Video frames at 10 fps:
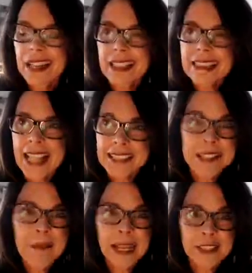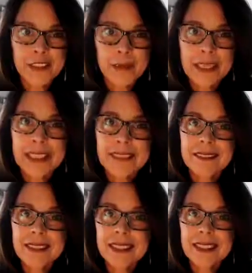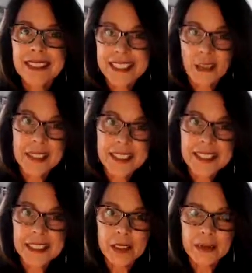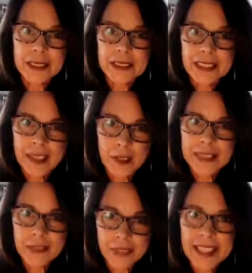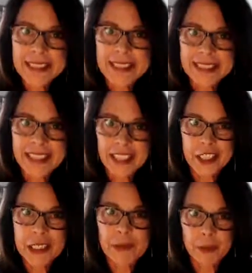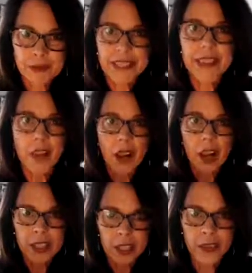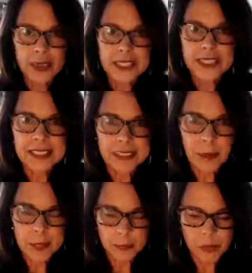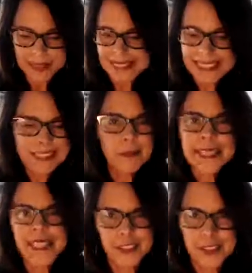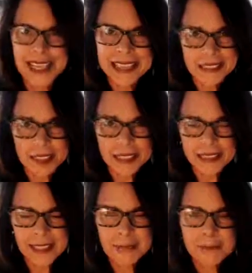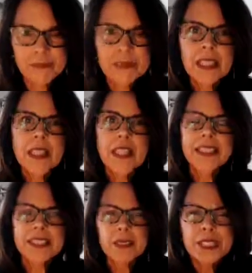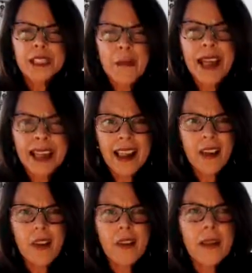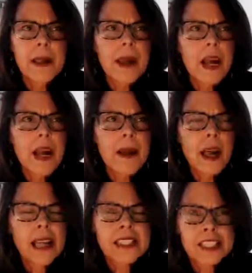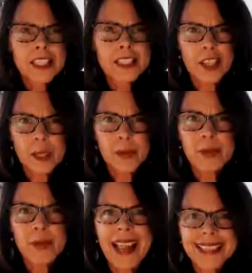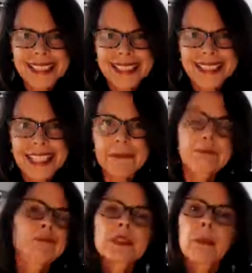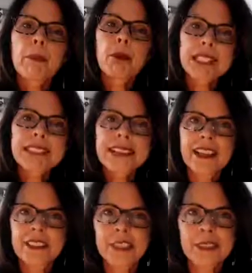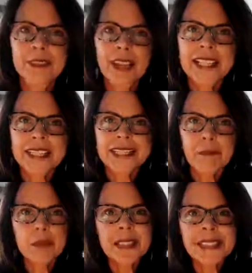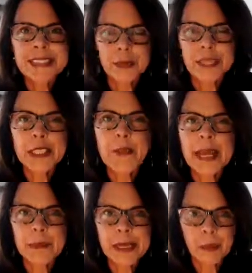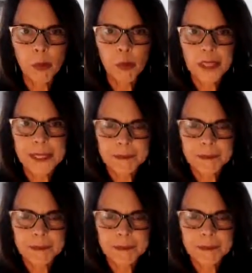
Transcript: that's a matter of being self-consumed. Our devices actually reveal our own consumption with the need to be entertained all the time. So somehow to start practicing putting down your devices in places where you might be bored.